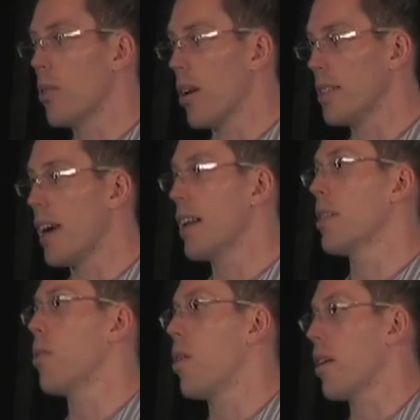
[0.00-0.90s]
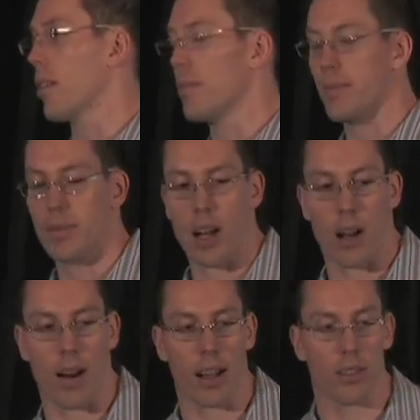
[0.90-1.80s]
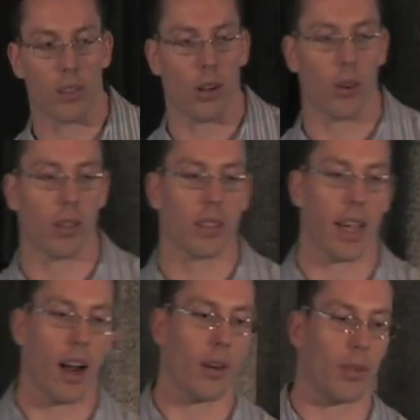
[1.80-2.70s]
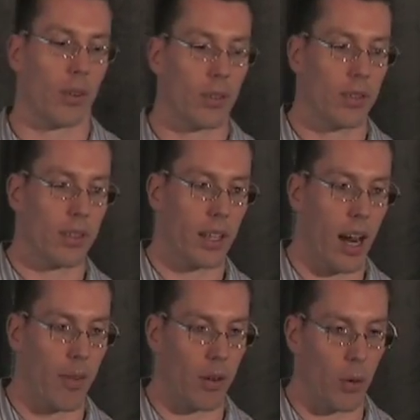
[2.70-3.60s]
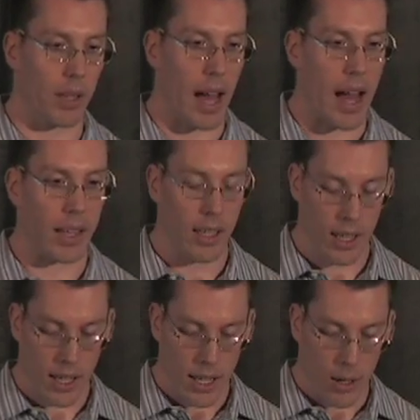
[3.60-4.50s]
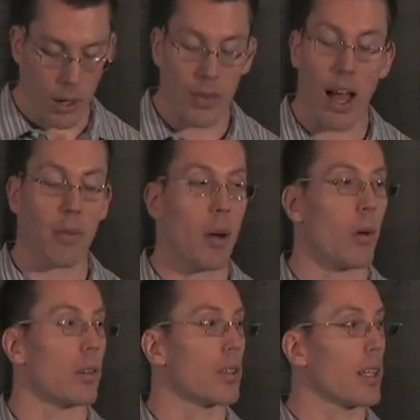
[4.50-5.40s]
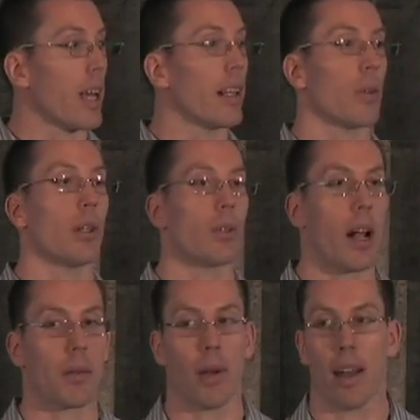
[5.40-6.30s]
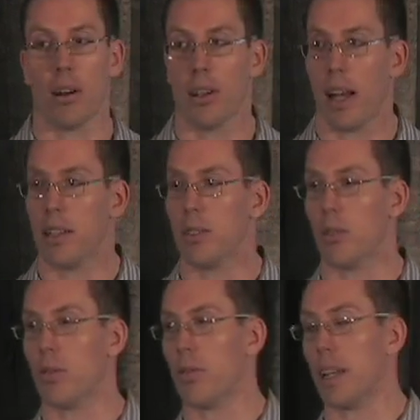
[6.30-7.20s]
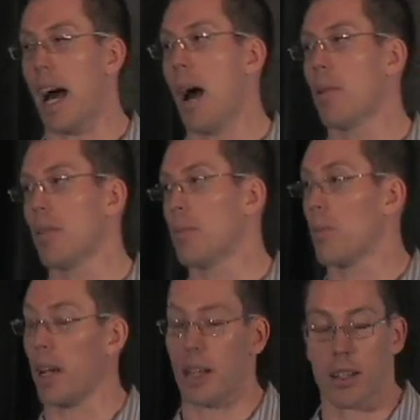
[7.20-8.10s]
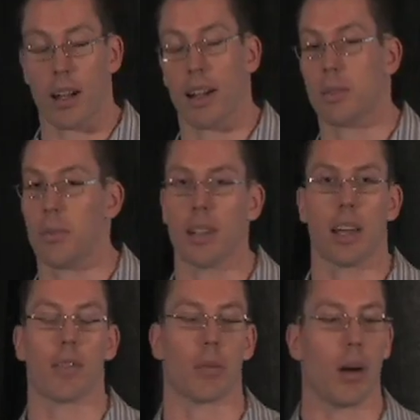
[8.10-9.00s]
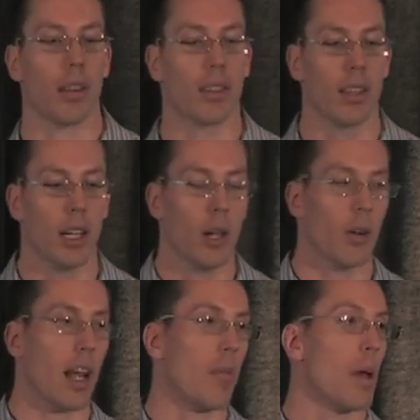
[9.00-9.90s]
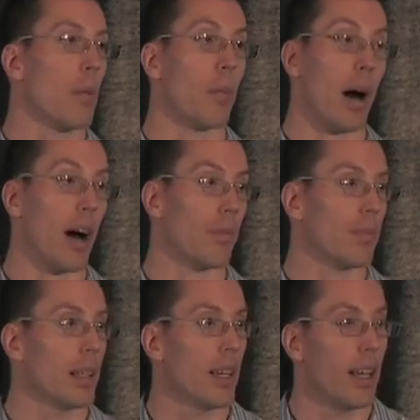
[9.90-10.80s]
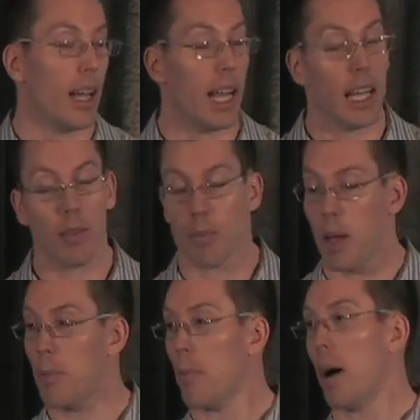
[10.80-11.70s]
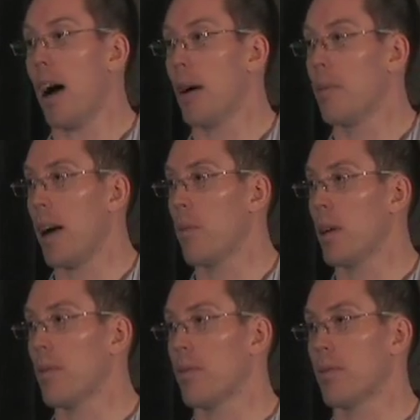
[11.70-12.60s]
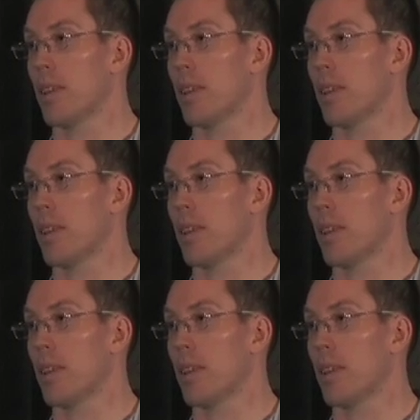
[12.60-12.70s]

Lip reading: are dead in the water. All right, so careful with that. We've had members kill it with direct mail and do phenomenal and bring in clients month after month. We'd have people bomb. And even people bomb that we've,